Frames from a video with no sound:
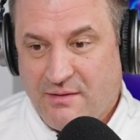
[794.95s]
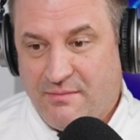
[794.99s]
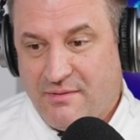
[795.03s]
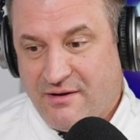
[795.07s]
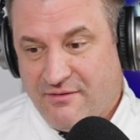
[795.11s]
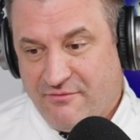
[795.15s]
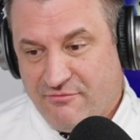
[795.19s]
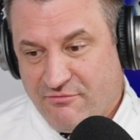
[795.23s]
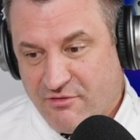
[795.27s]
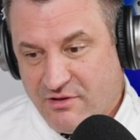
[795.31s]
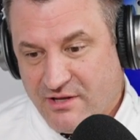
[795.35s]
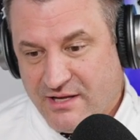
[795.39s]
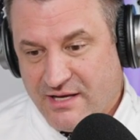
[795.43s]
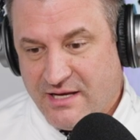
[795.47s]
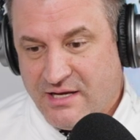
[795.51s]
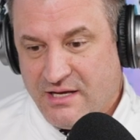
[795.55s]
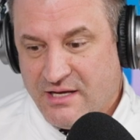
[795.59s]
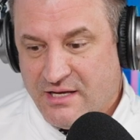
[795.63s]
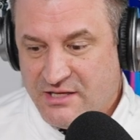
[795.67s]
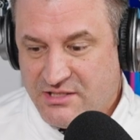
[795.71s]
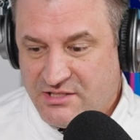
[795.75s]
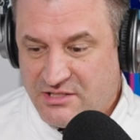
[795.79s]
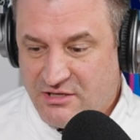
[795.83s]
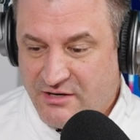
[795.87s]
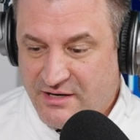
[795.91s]
but have really
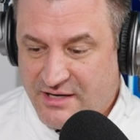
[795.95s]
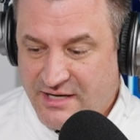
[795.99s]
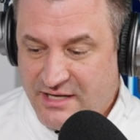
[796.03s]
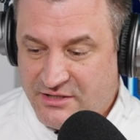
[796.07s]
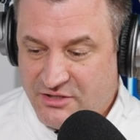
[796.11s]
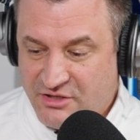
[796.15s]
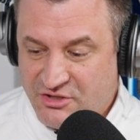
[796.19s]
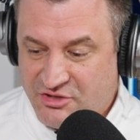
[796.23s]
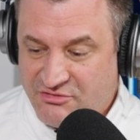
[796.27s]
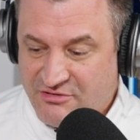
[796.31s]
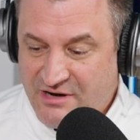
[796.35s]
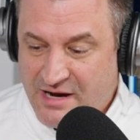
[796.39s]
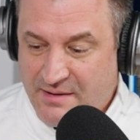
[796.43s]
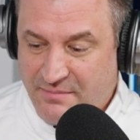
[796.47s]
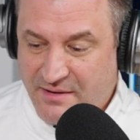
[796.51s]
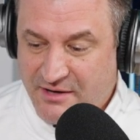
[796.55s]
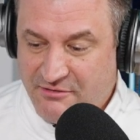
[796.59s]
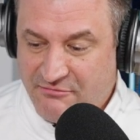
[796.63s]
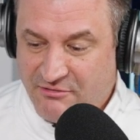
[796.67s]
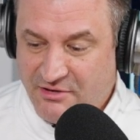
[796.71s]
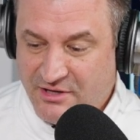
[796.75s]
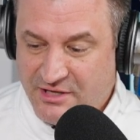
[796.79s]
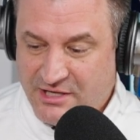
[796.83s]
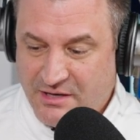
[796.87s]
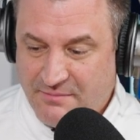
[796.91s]
started to hit their stride, played
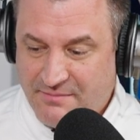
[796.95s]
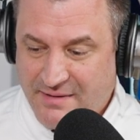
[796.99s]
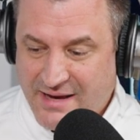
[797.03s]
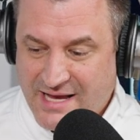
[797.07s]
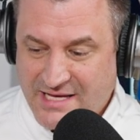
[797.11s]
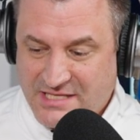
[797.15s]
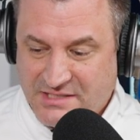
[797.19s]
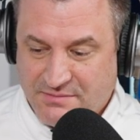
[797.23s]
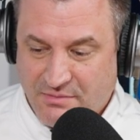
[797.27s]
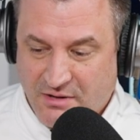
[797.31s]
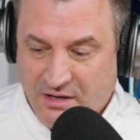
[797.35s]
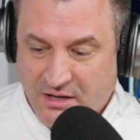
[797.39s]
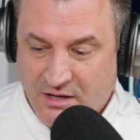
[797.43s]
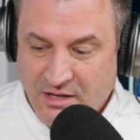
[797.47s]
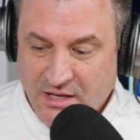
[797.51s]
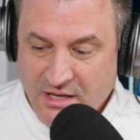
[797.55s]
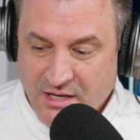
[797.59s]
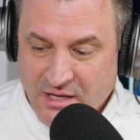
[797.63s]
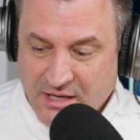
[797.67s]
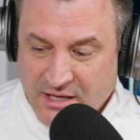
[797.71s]
really good basketball.